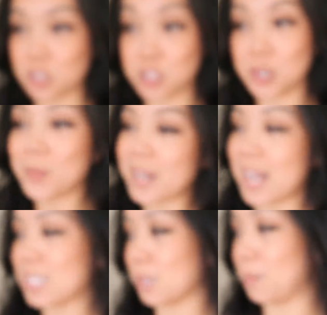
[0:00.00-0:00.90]
So she already
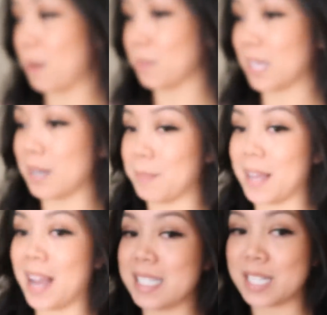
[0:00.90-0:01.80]
has her pumpkin, but
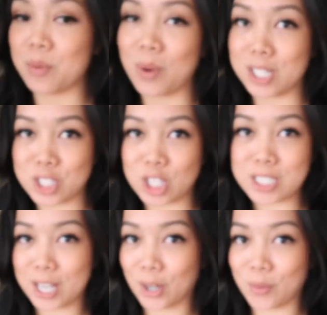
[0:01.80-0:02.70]
I didn't want to start
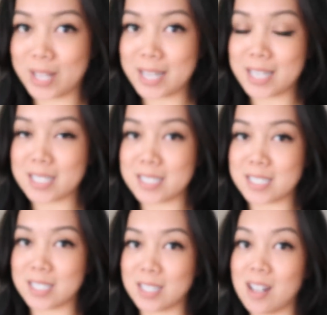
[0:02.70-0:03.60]
decorating
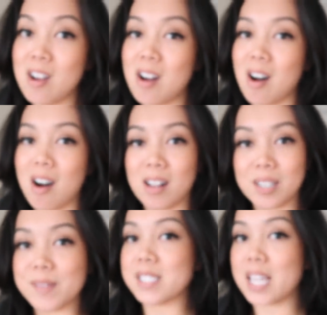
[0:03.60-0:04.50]
until
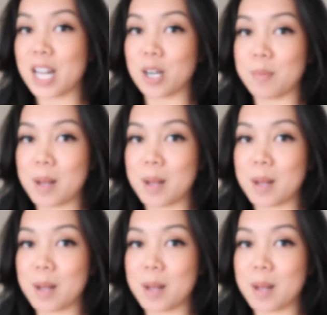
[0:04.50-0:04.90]
all of us had our